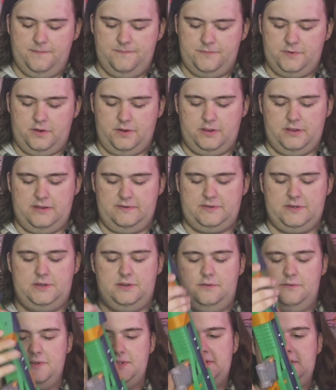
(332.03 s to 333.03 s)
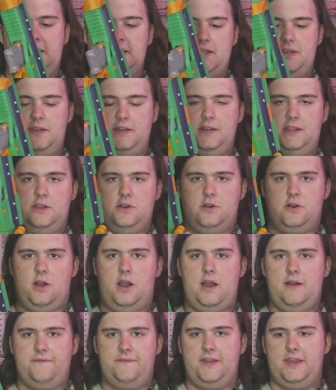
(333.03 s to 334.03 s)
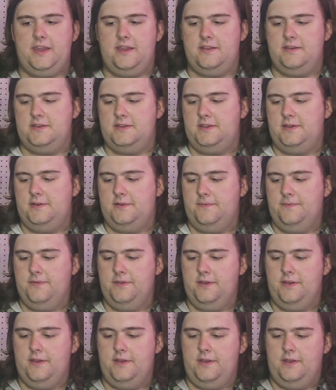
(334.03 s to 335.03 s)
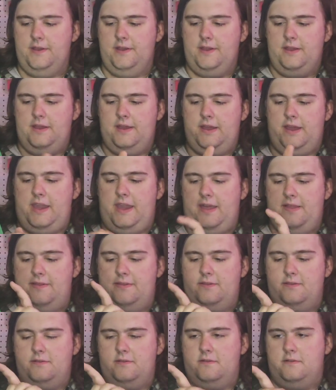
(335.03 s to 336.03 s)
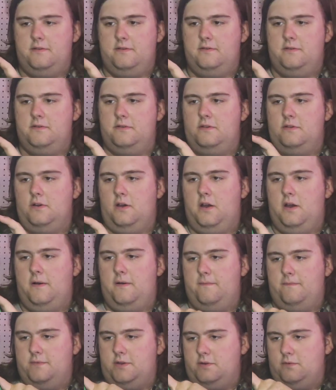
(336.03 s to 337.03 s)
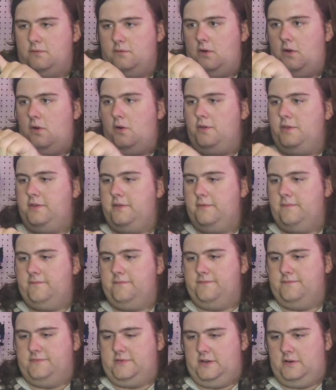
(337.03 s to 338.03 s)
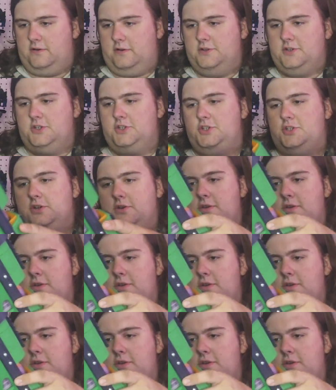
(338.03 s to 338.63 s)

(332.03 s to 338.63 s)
All you have to do is take it into your offhand, and you hold here, I'll just show